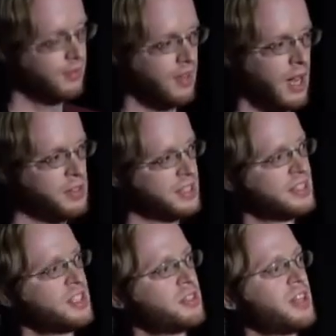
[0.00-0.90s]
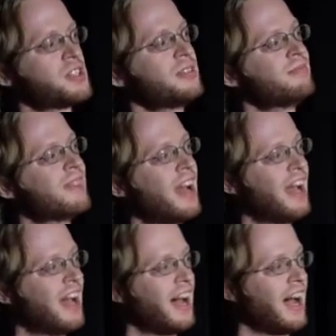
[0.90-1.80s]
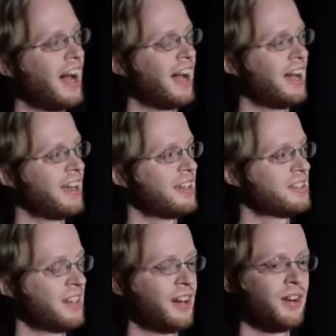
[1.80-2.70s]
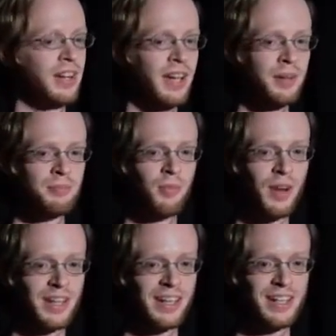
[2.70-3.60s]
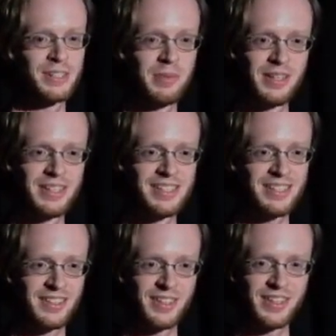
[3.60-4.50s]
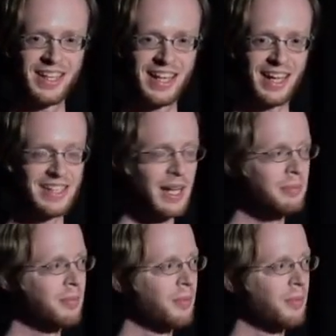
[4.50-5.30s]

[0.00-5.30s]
I was in this situation. I thought, okay, what can I do about this? So clearly I can't type.